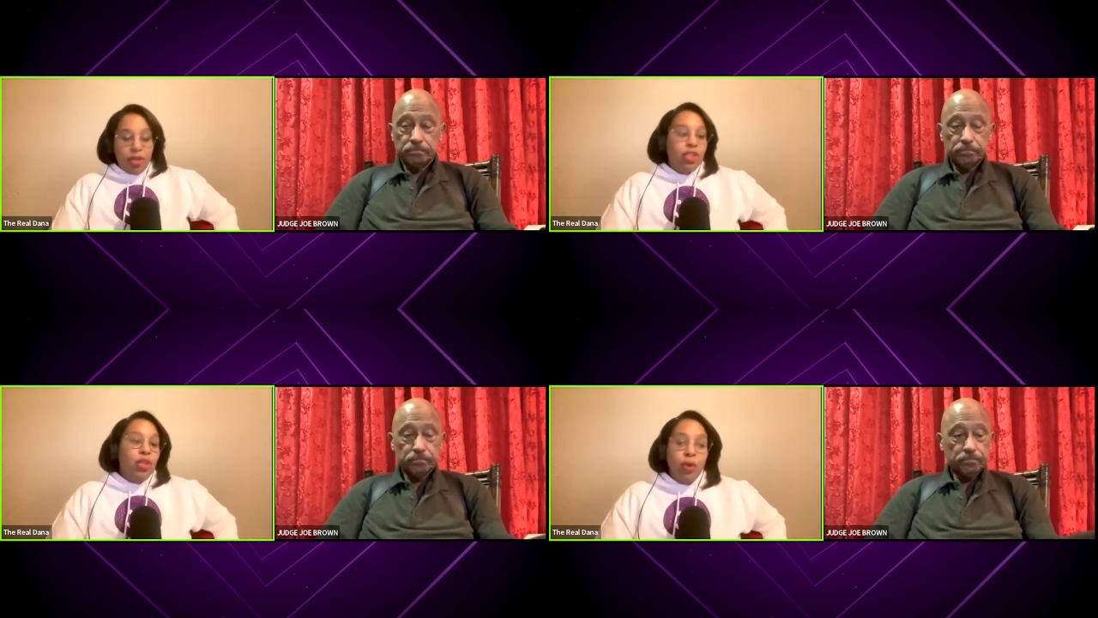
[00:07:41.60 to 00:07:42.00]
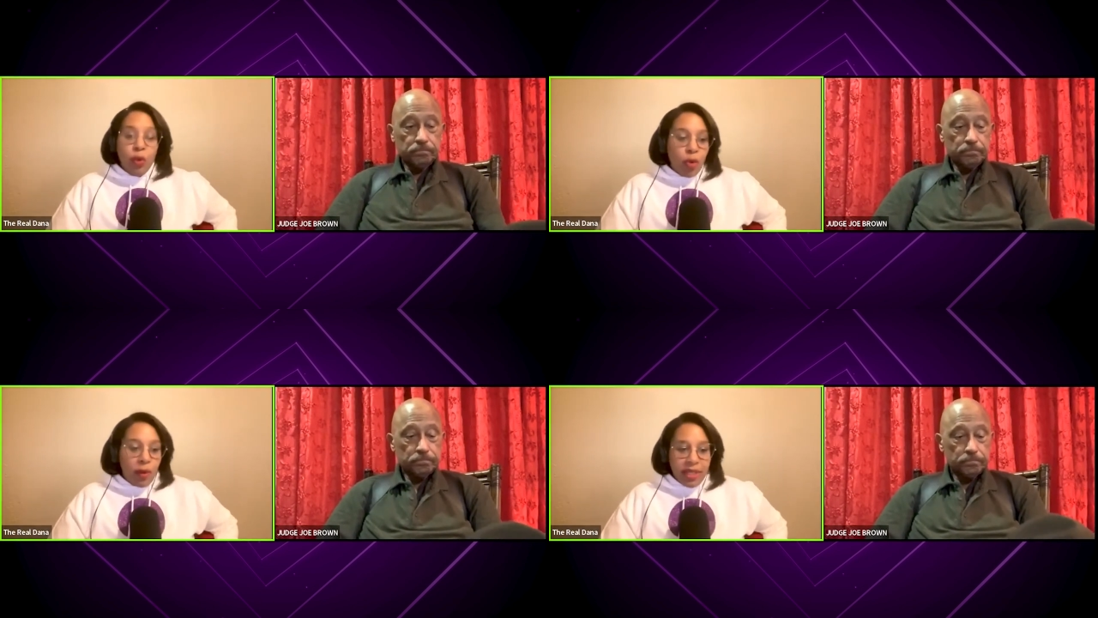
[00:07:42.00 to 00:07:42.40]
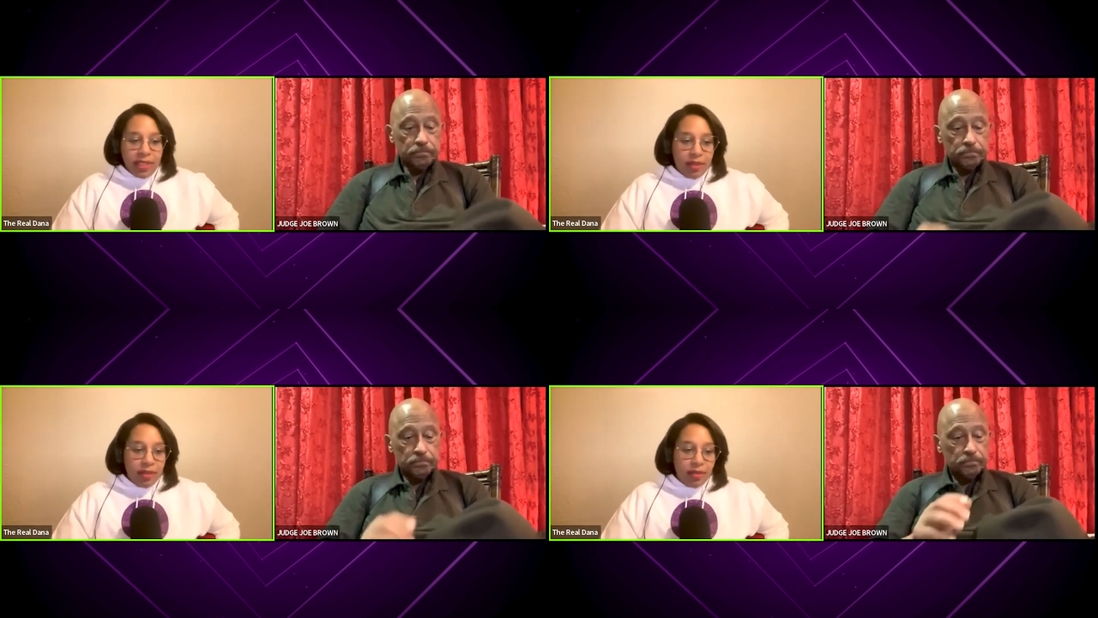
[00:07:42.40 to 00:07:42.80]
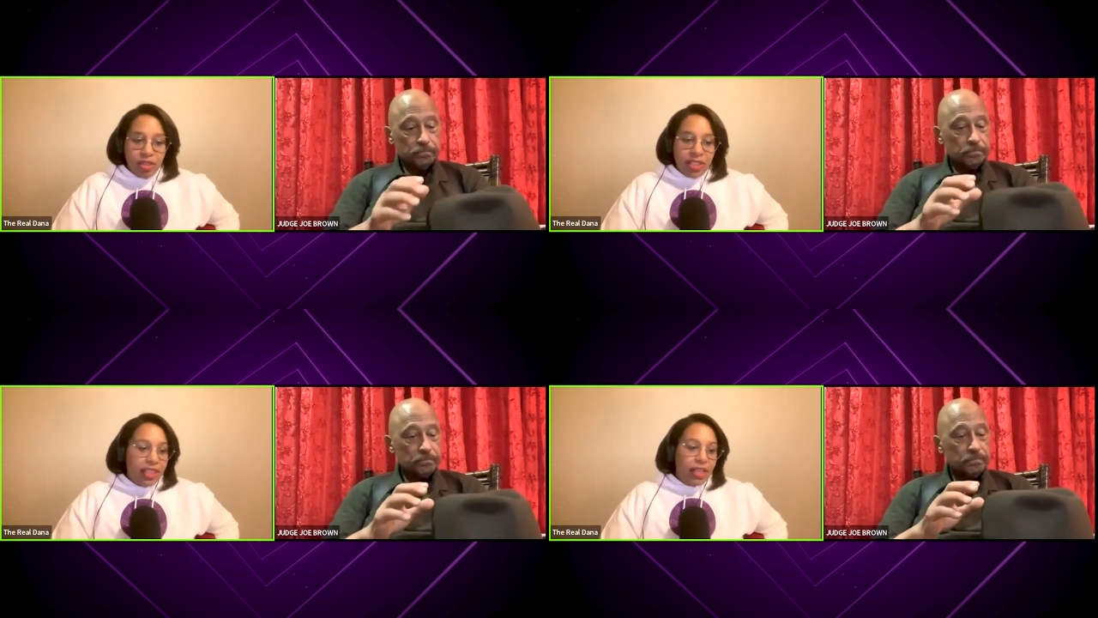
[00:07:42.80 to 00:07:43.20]
Speaker 1: So no Kwanzaa,
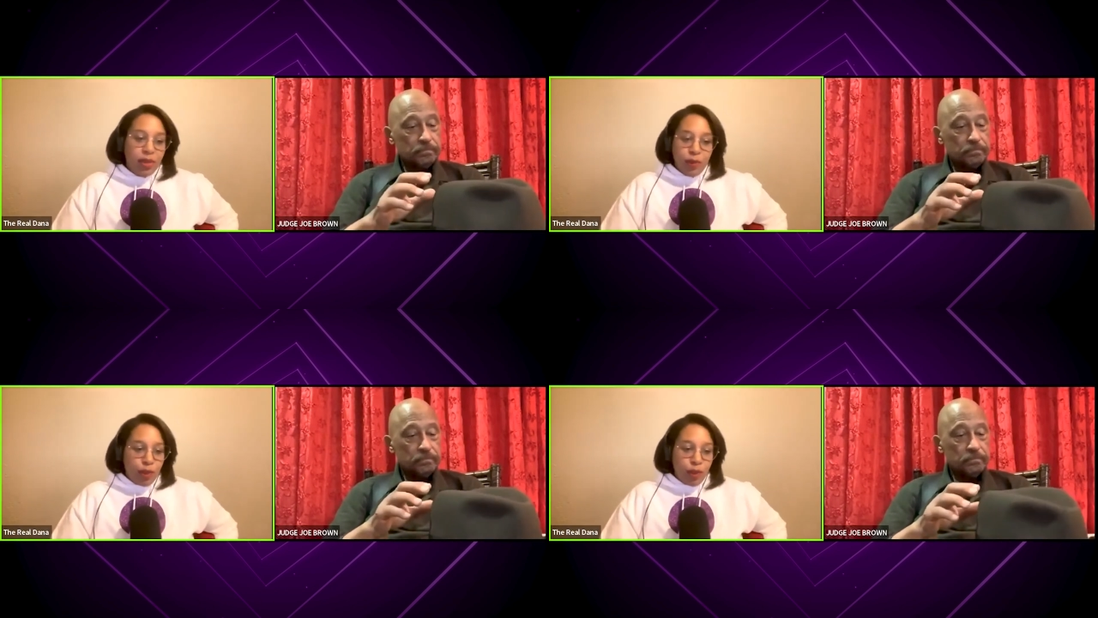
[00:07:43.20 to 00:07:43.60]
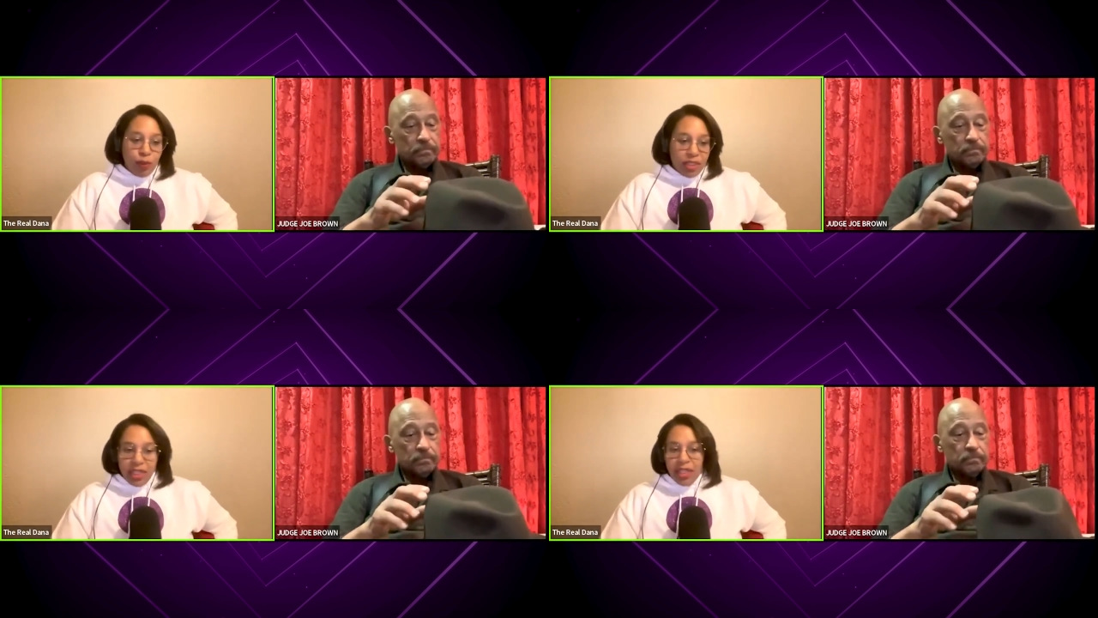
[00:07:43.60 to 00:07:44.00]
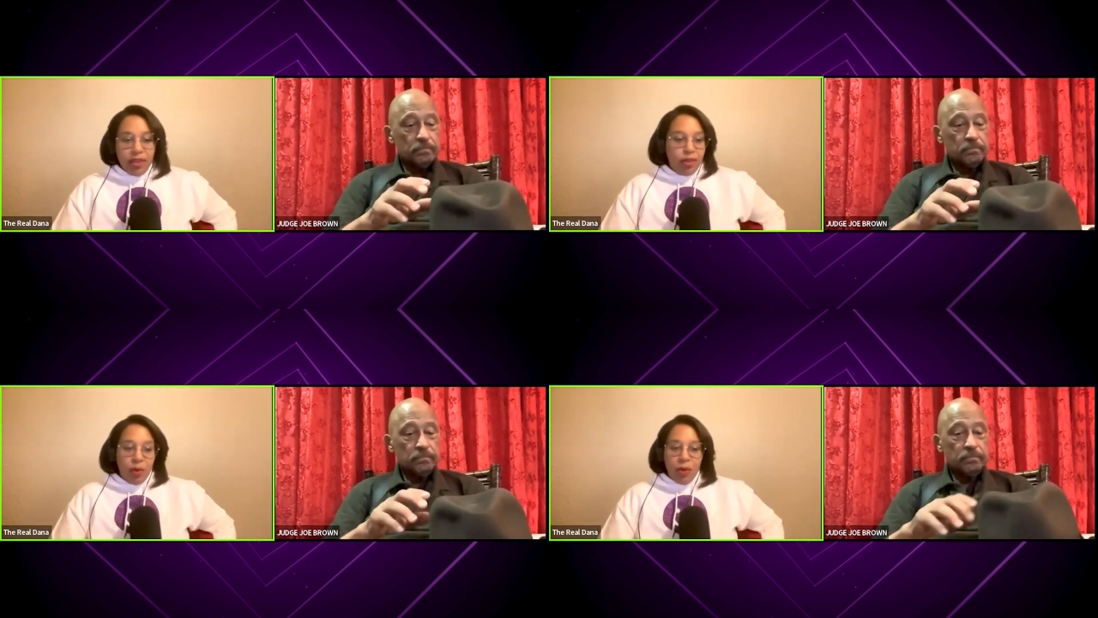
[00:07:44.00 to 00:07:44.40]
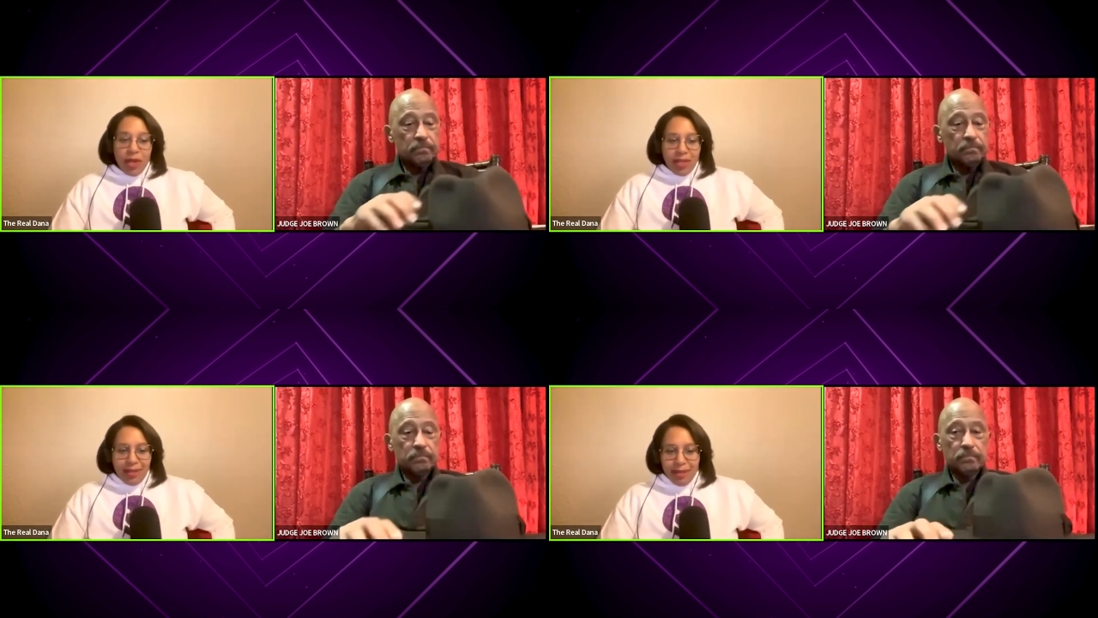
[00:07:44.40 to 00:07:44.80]
just like no Juneteenth, no
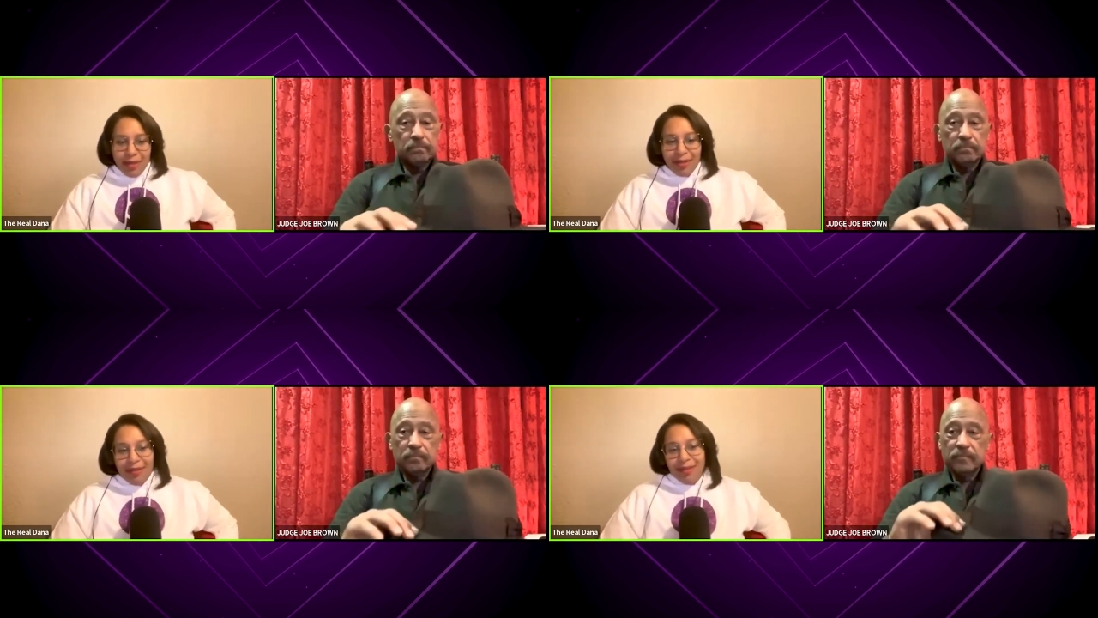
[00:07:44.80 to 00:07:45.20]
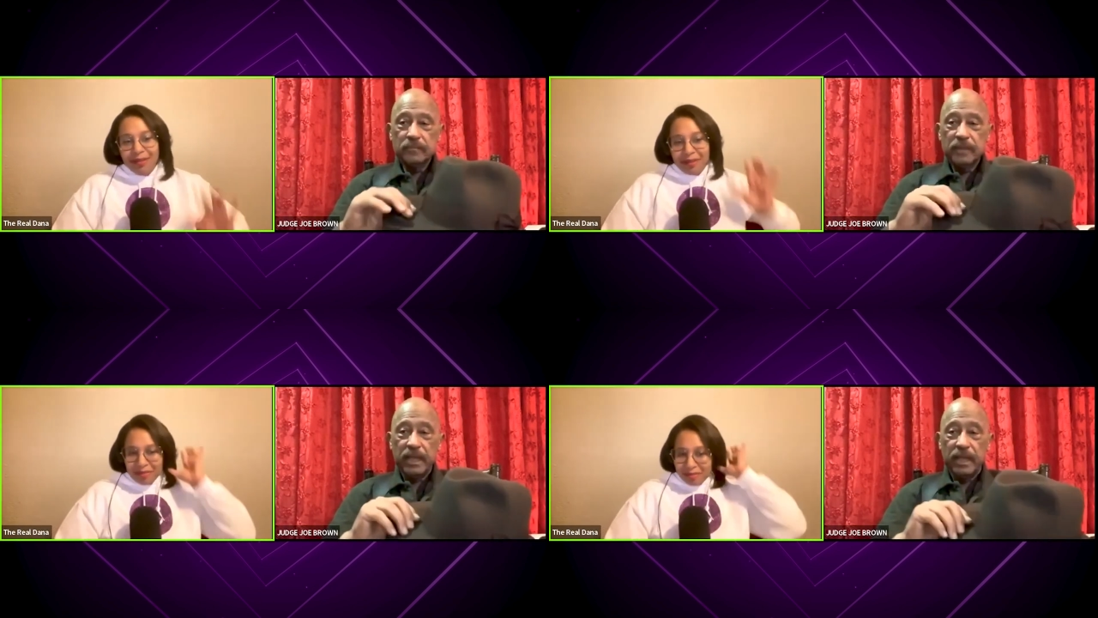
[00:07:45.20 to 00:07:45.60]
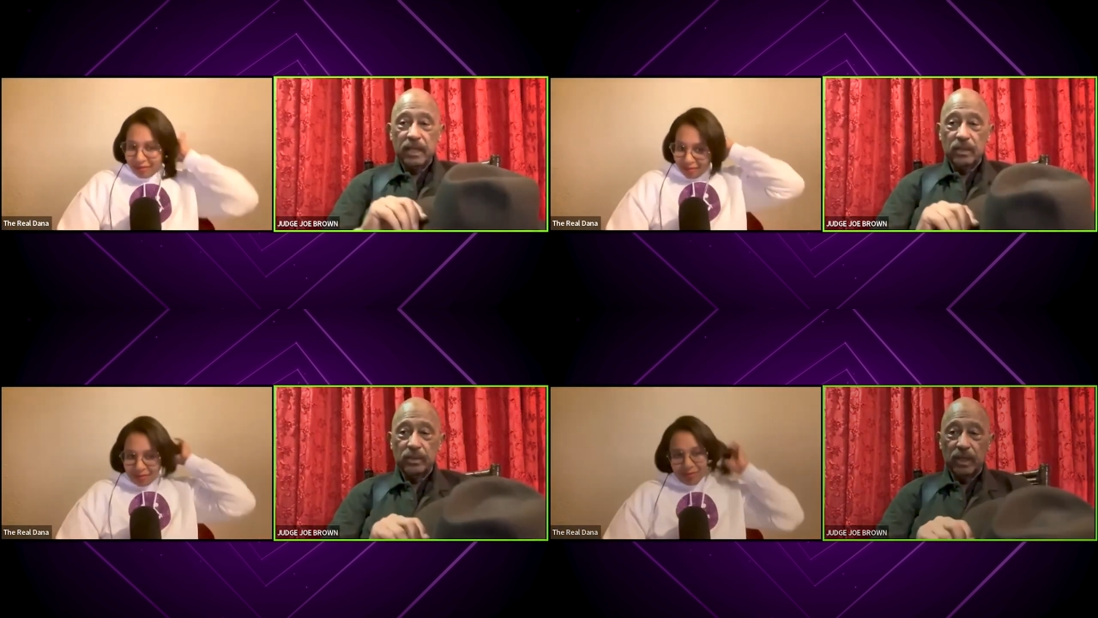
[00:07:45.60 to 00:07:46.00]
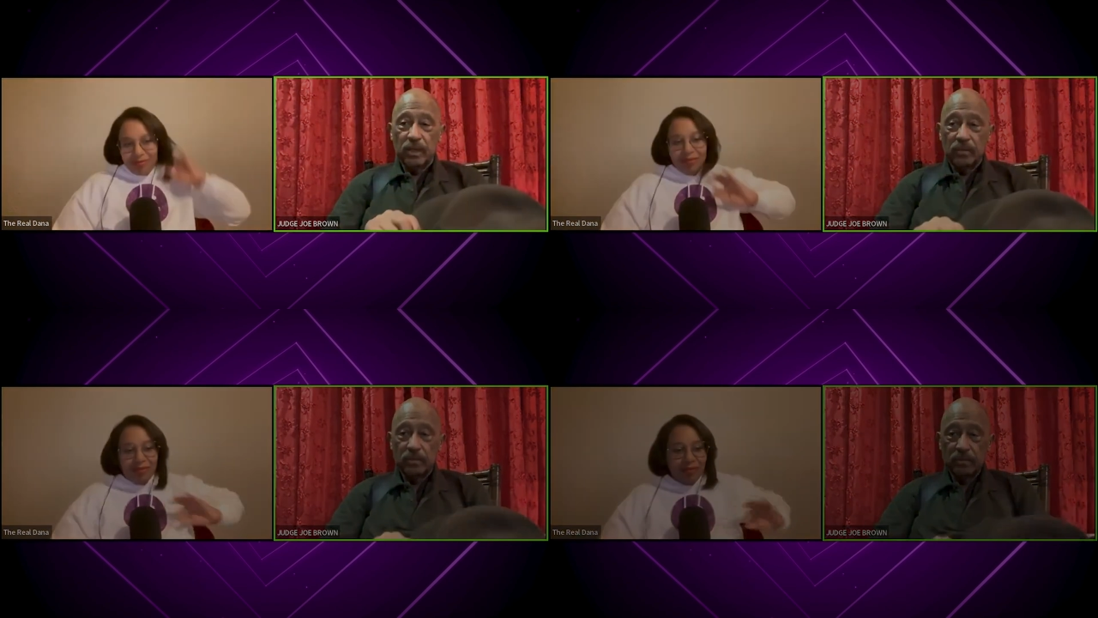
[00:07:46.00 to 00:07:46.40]
Kwanzaa.
Speaker 2: Hell
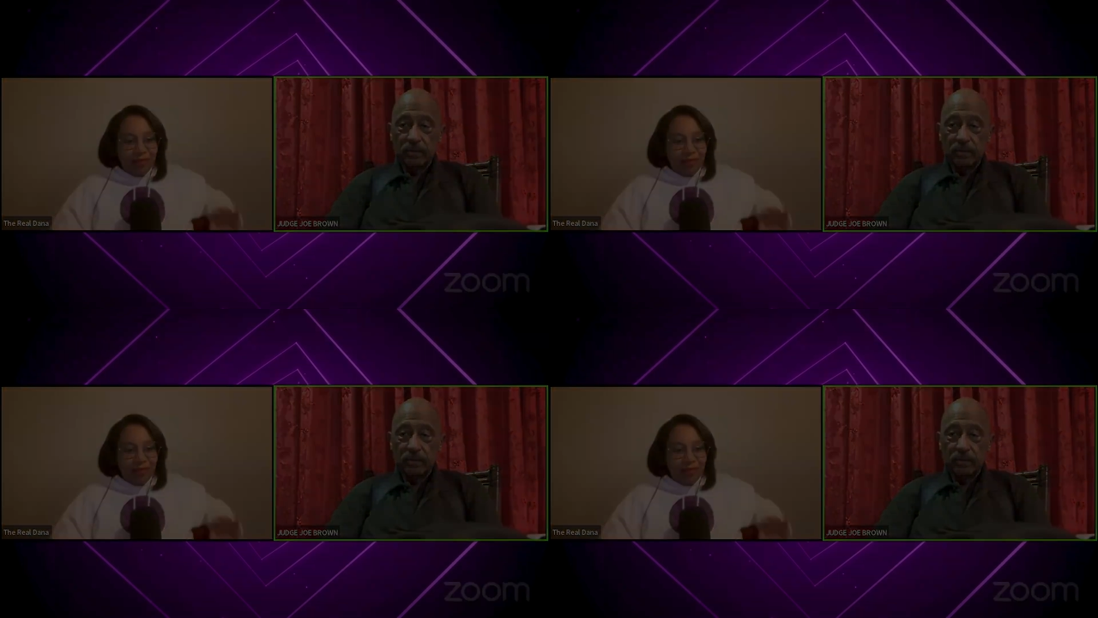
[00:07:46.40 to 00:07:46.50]
no.